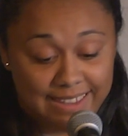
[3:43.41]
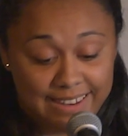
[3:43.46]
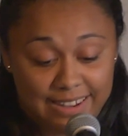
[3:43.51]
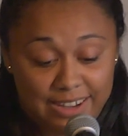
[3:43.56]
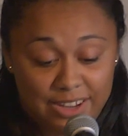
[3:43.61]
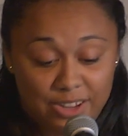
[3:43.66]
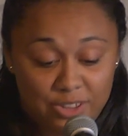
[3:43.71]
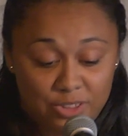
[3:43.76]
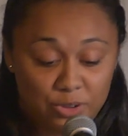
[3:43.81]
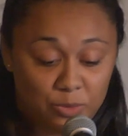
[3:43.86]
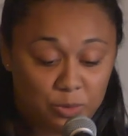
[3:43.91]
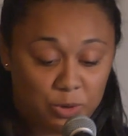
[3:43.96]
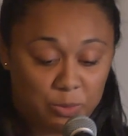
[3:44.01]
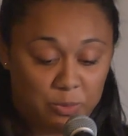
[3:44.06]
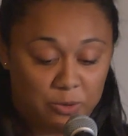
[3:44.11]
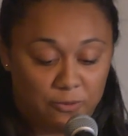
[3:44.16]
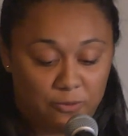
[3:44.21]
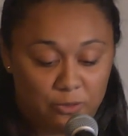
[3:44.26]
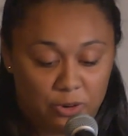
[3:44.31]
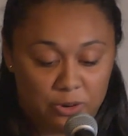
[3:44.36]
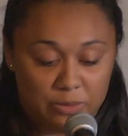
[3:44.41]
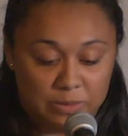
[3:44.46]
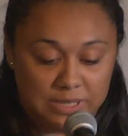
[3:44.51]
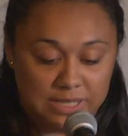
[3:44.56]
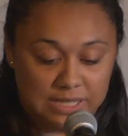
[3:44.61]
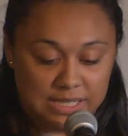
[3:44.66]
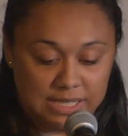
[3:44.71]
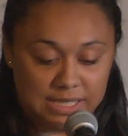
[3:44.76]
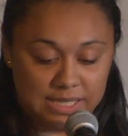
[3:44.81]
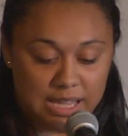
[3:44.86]
Neither were
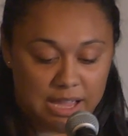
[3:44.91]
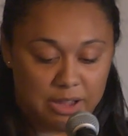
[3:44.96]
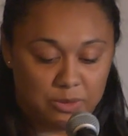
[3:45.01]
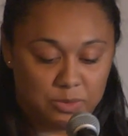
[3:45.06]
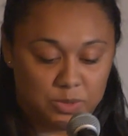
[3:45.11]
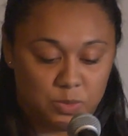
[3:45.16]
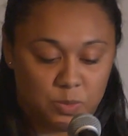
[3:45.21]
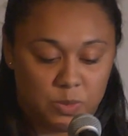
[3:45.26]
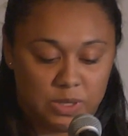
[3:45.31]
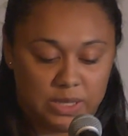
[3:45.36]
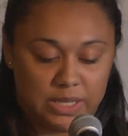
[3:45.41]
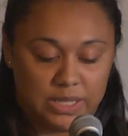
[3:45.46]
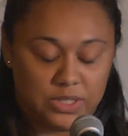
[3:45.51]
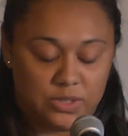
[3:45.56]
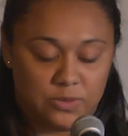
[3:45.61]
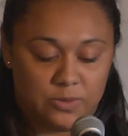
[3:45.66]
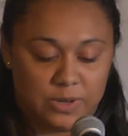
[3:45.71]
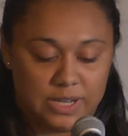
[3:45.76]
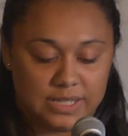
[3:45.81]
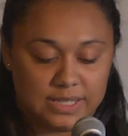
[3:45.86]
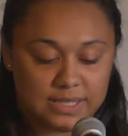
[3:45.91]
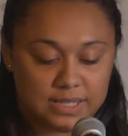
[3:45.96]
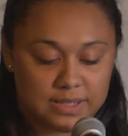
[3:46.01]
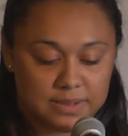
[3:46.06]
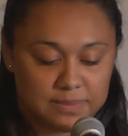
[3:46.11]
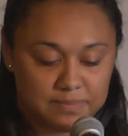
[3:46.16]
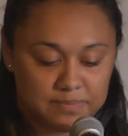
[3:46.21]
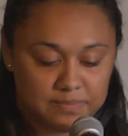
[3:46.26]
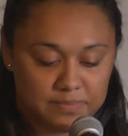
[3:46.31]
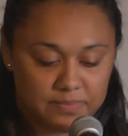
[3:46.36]
performances I was willing to risk.